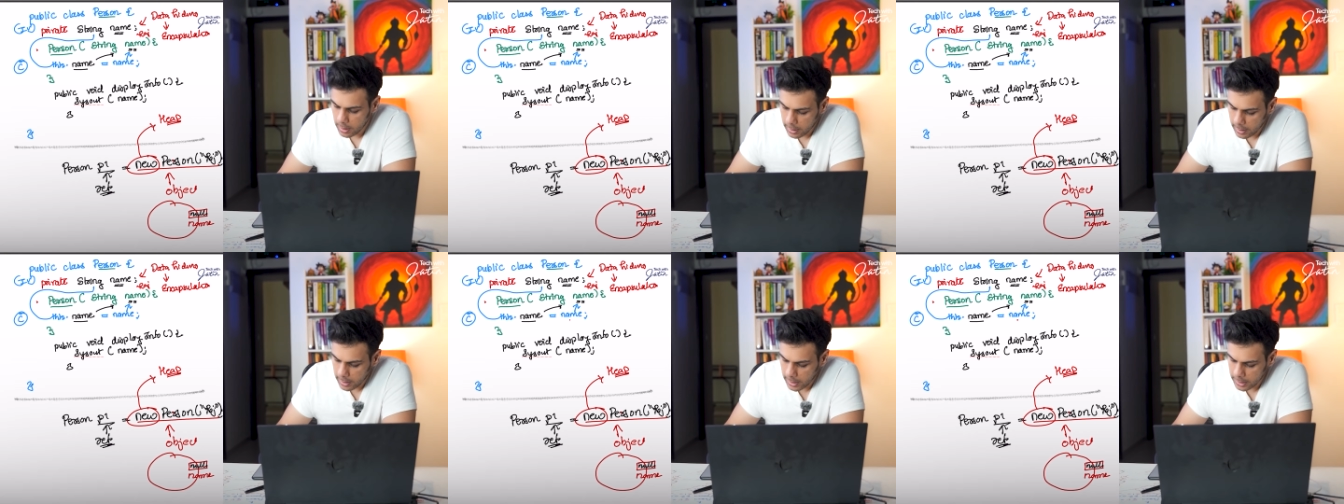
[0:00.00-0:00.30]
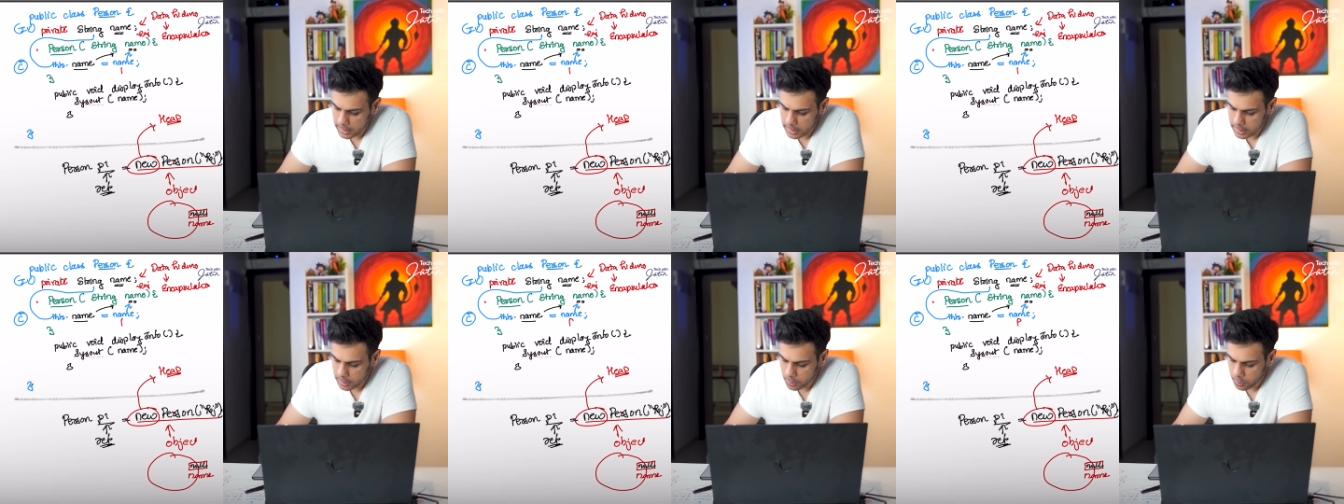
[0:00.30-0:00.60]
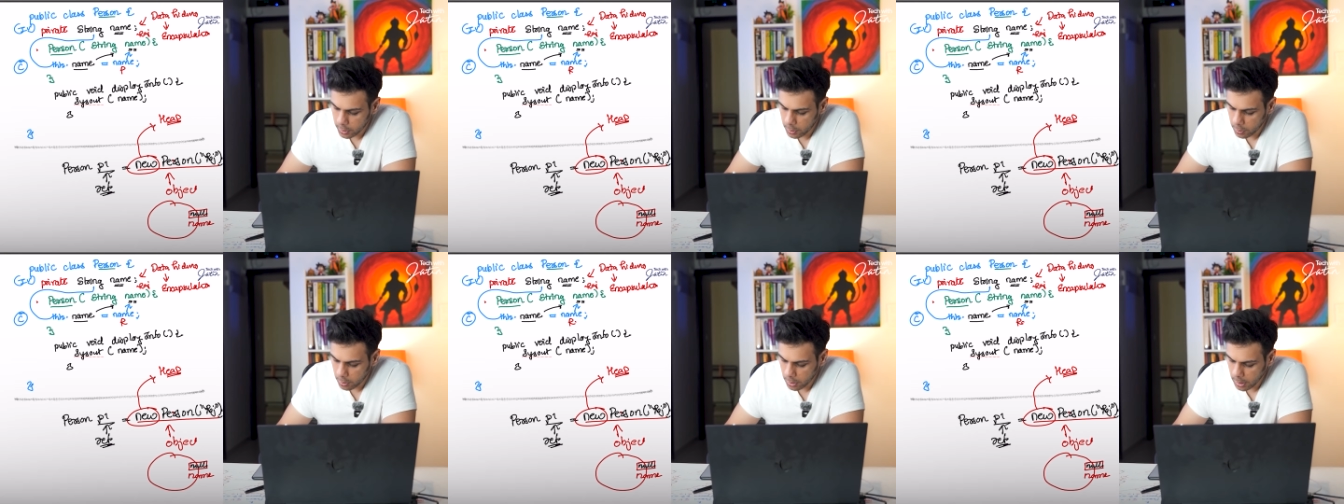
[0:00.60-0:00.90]
Raj is
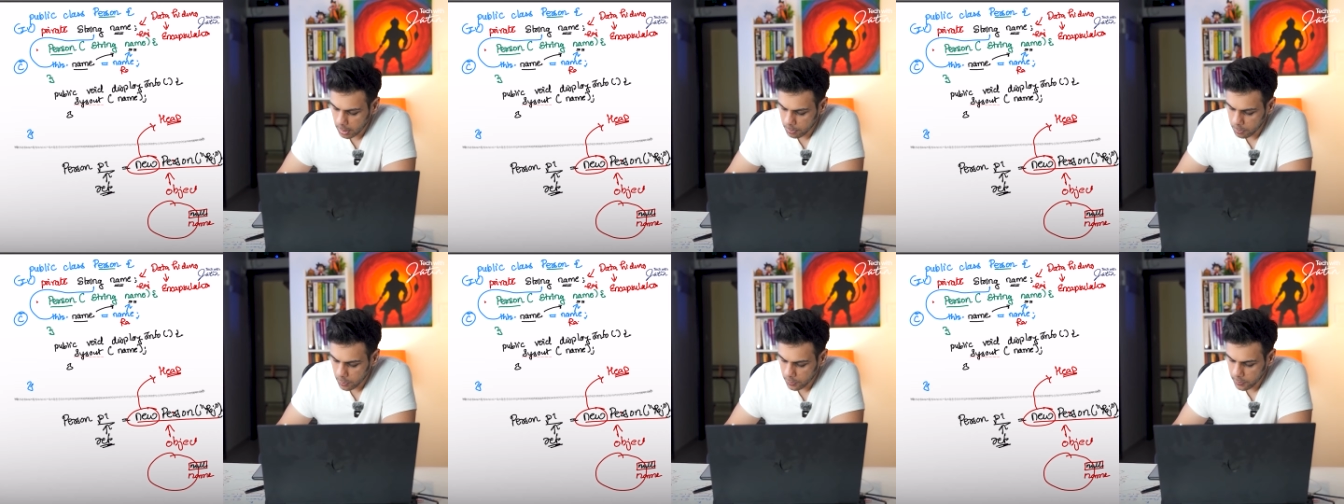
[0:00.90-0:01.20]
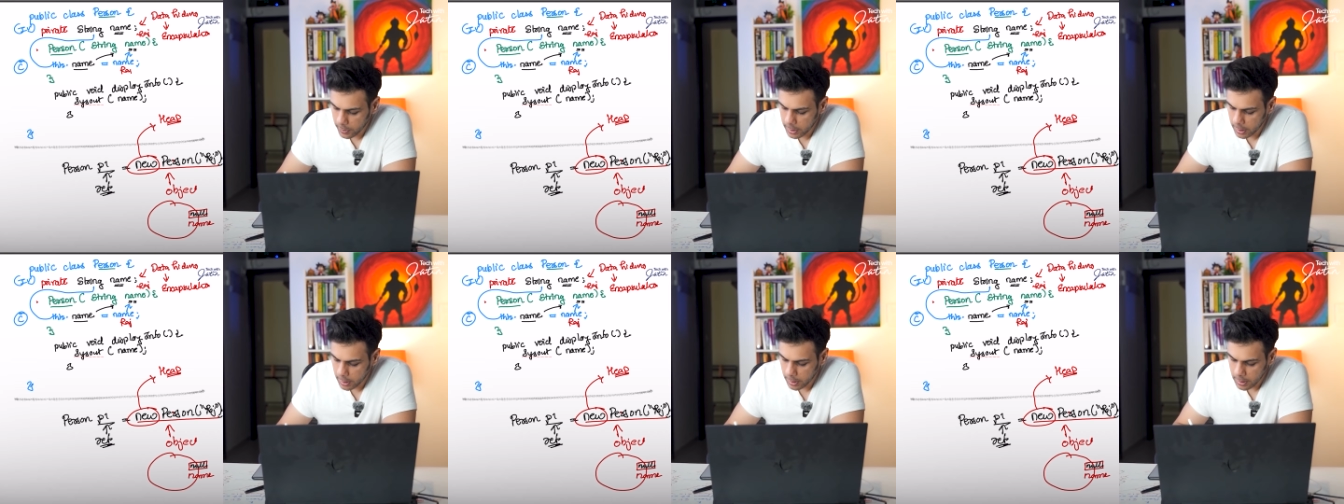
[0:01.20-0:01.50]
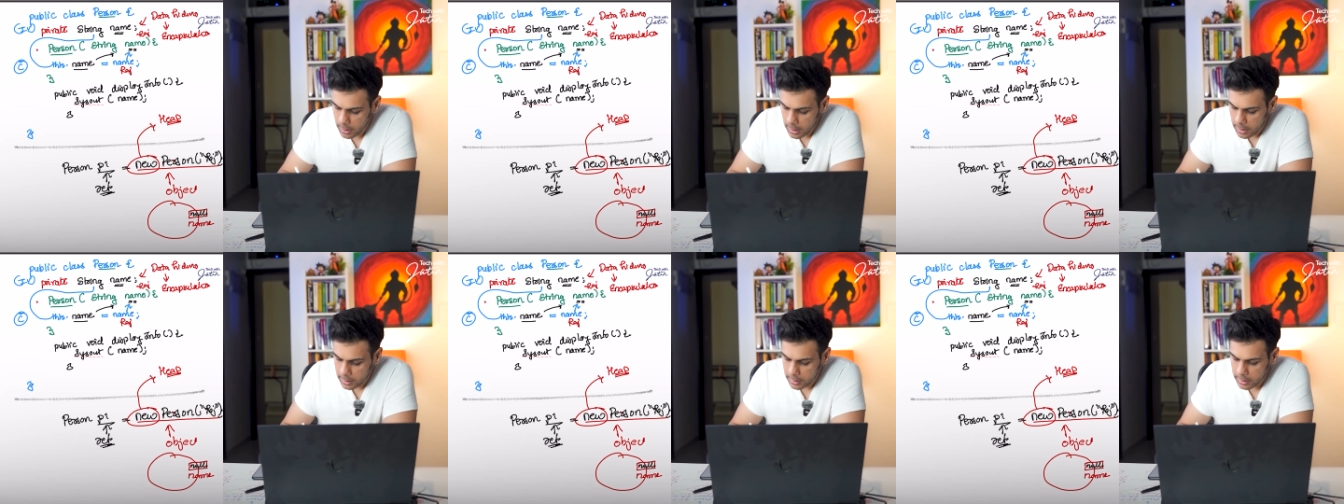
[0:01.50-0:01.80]
going to come over
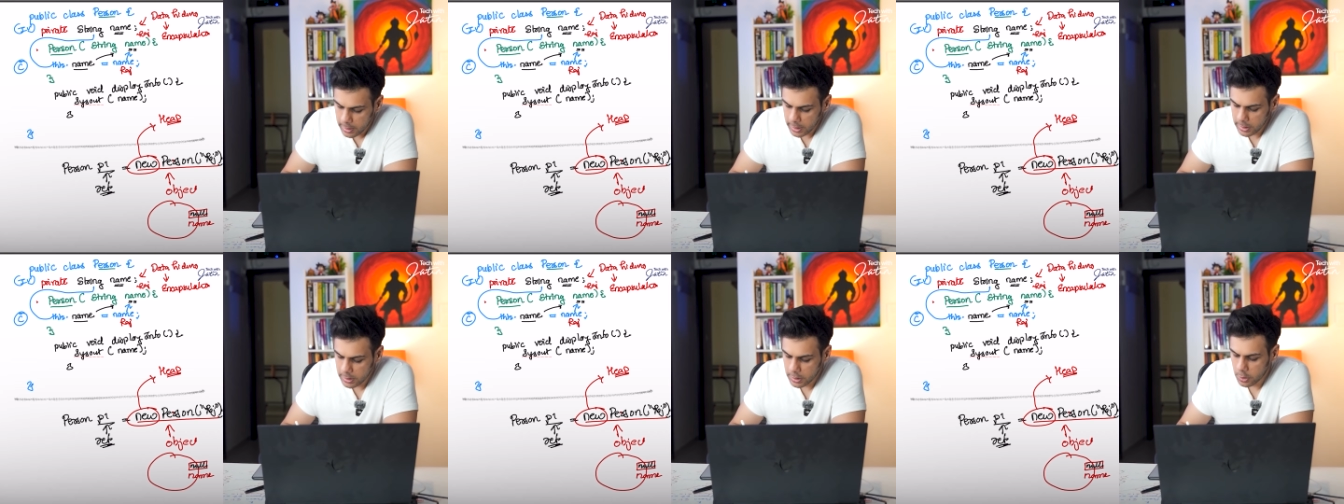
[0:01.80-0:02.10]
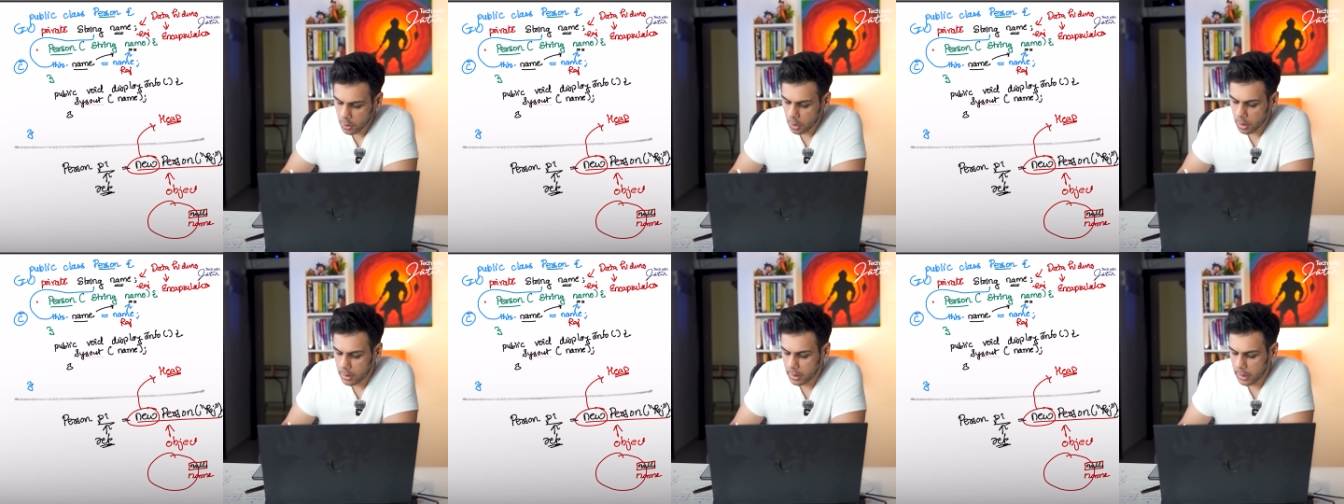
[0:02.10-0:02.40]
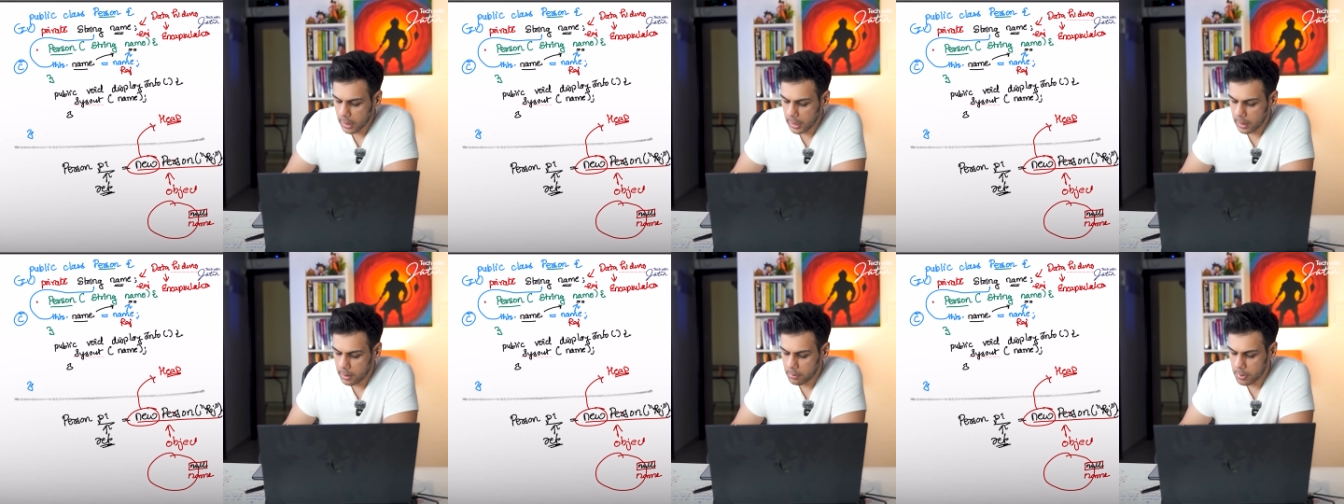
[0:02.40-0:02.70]
here. This dot
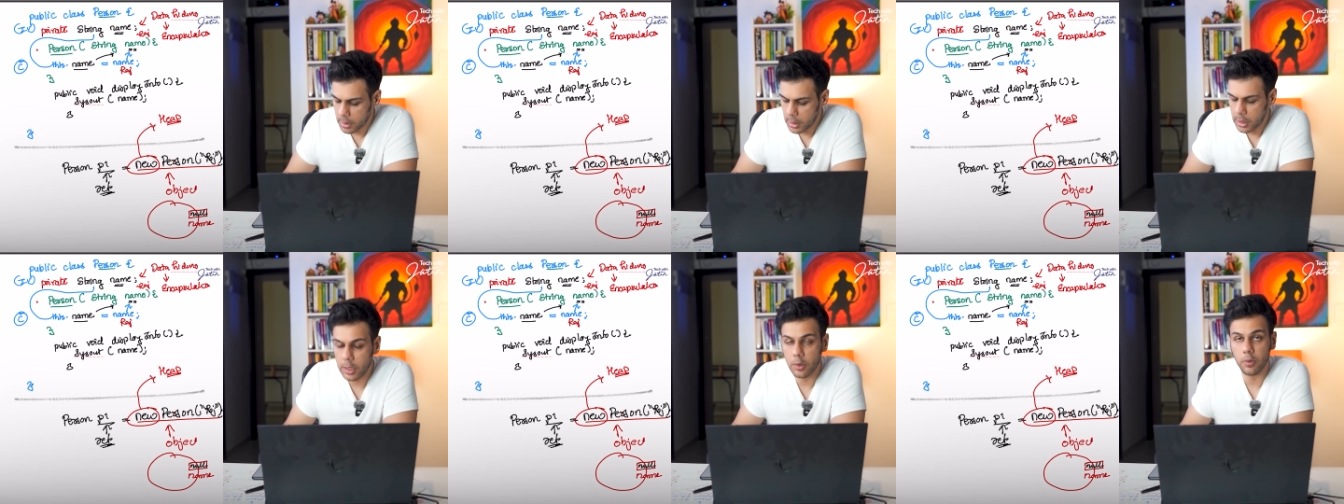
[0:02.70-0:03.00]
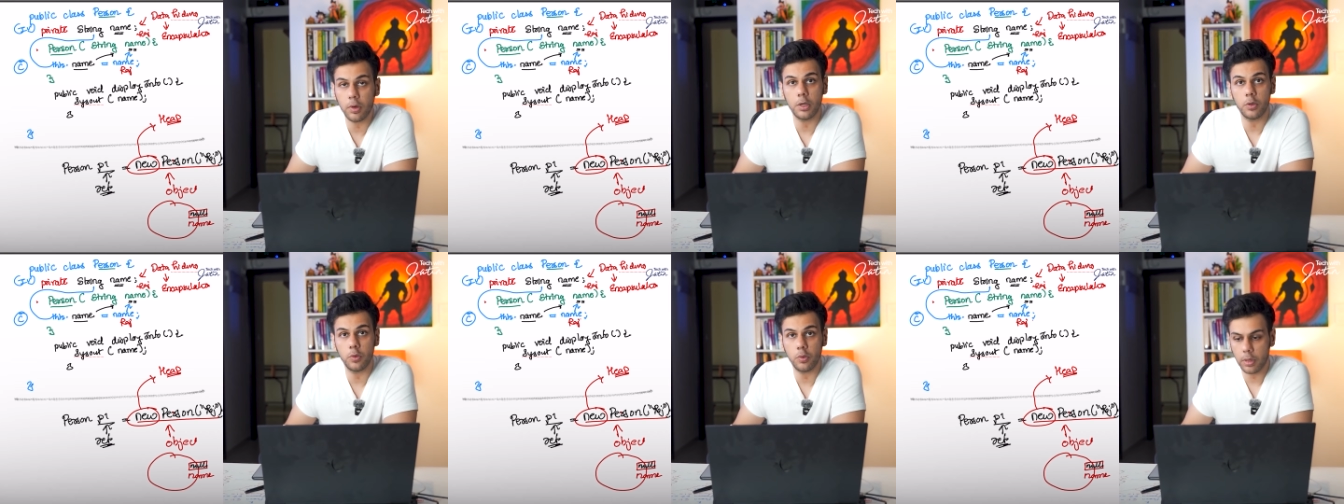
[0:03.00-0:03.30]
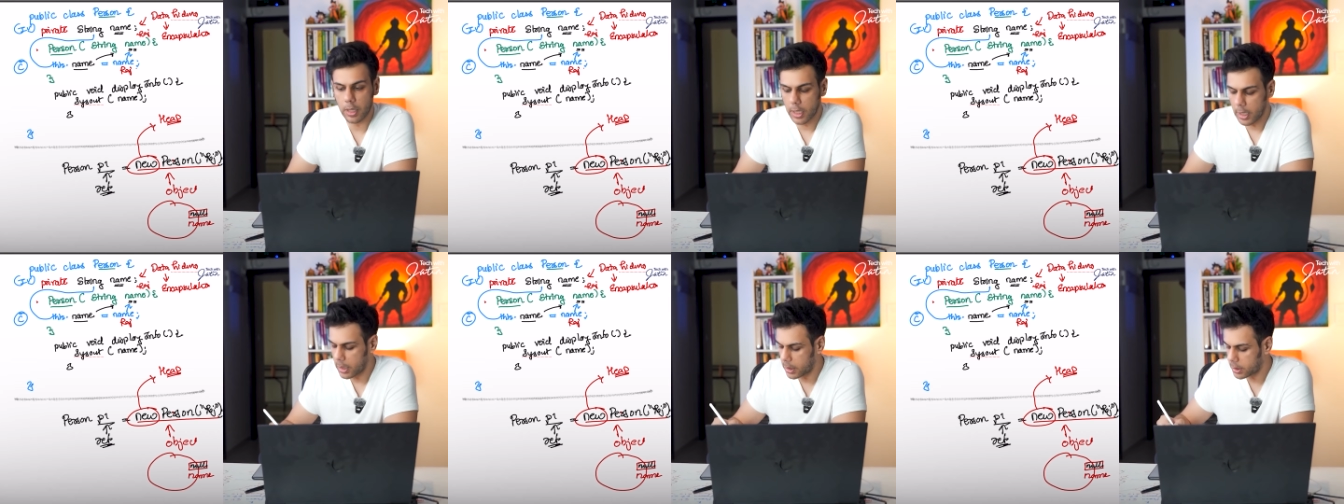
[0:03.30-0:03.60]
name equal
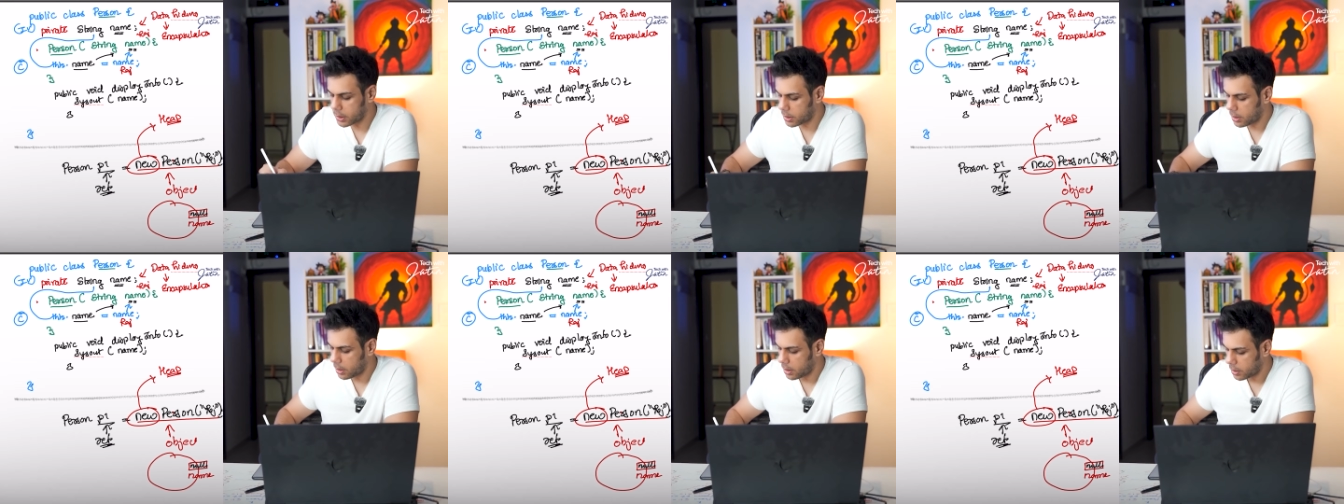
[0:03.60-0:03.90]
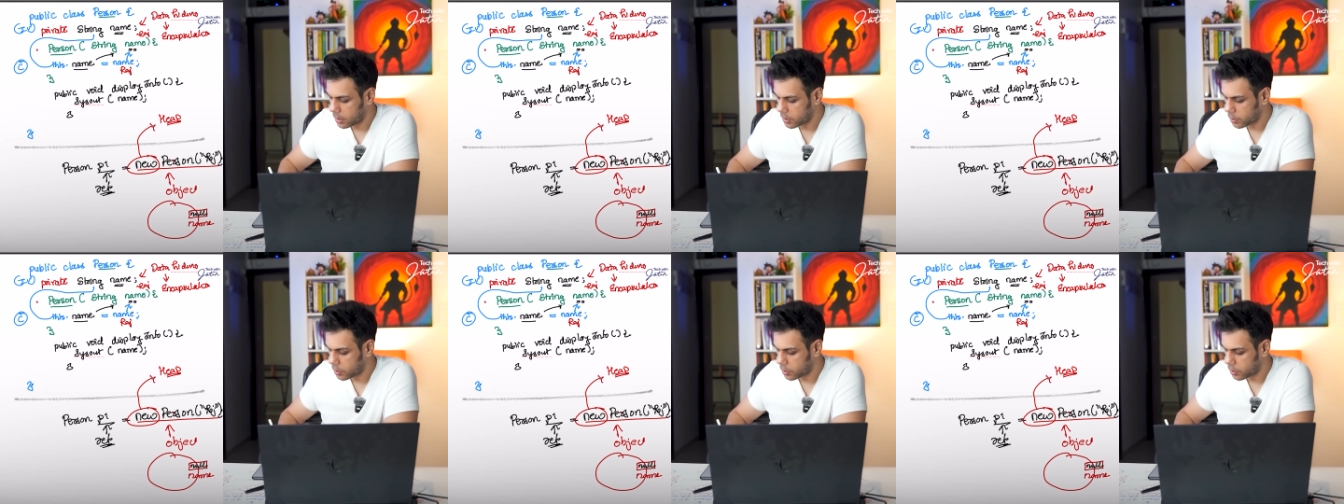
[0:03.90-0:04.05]
to Raj.